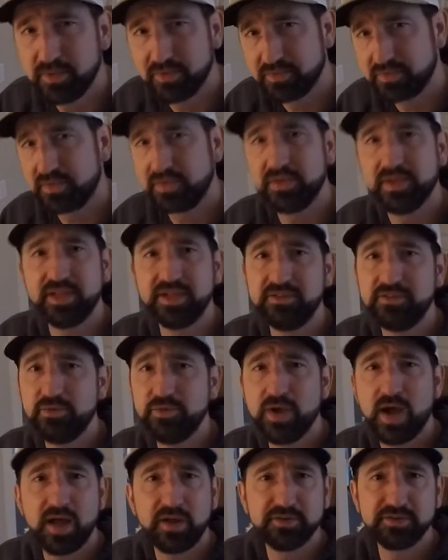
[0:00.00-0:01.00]
It was only like
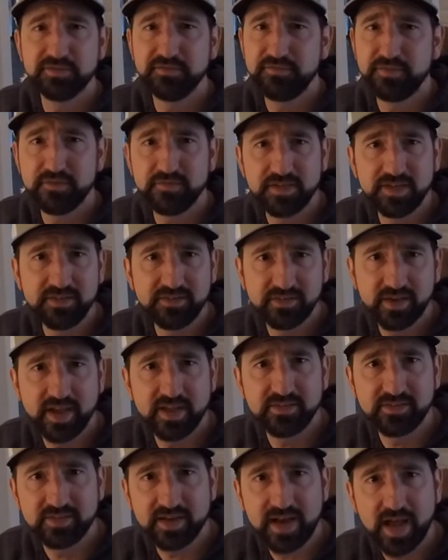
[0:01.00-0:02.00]

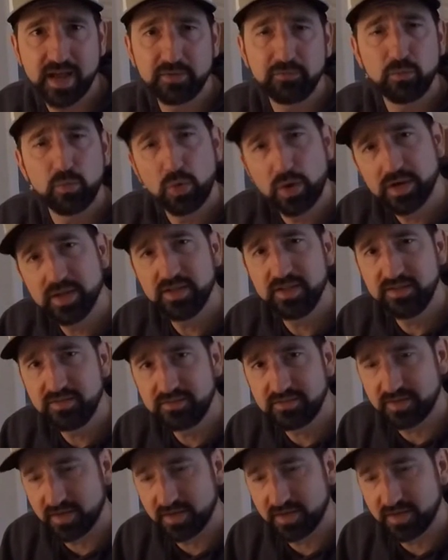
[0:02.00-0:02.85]
$2.50, and out of one of these